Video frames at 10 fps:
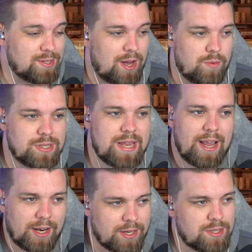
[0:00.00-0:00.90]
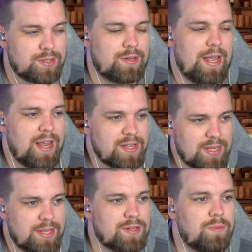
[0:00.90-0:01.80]
I was taking it
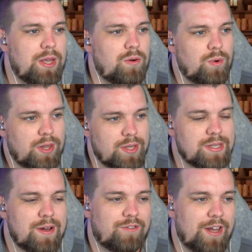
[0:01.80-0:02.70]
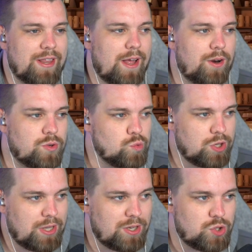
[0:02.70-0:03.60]
easy to begin with and stuff like that, and I was
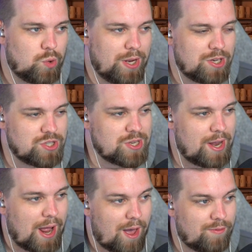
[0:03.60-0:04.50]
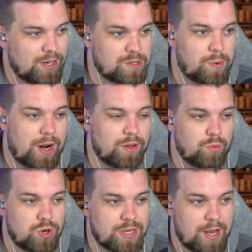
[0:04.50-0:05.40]
really enjoying it, just kind of having it as part of the
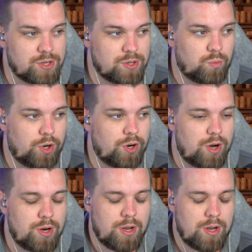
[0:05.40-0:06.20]
rotation and whatnot.